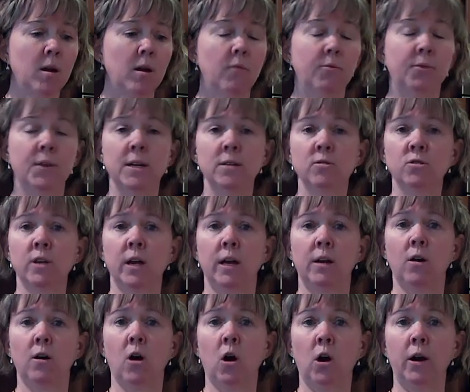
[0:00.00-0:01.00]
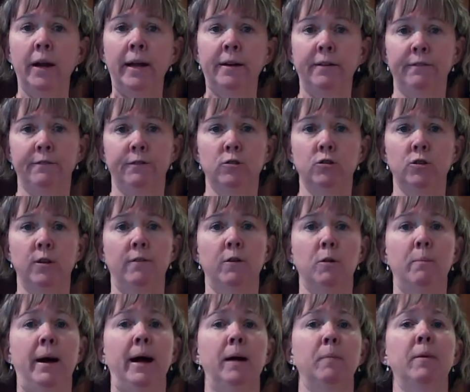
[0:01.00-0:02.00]
things that are in a FoodSaver
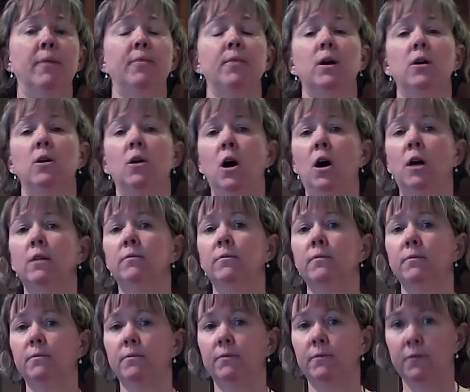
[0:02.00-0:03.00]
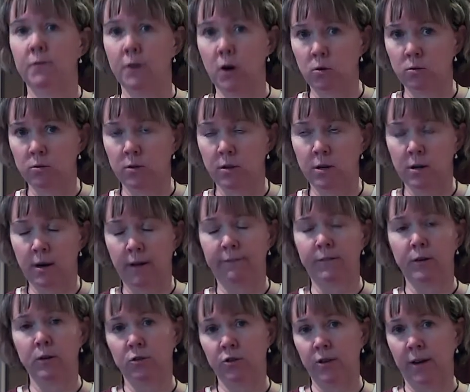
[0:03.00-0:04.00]
bag, but they're not
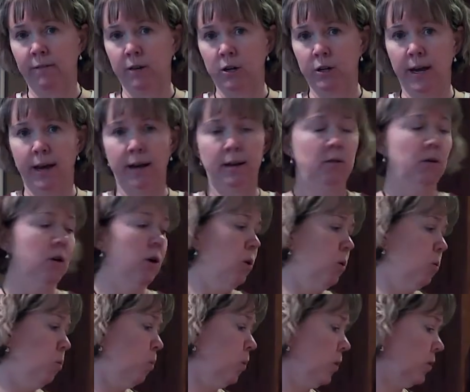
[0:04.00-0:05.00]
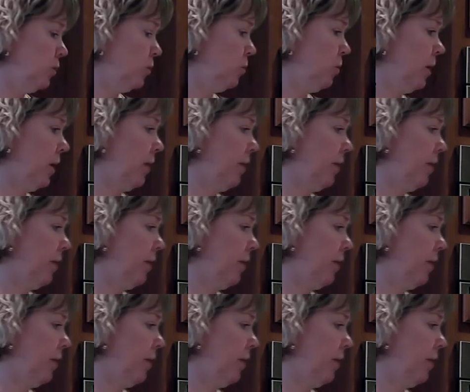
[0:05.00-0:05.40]
FoodSavered yet. We'll do one of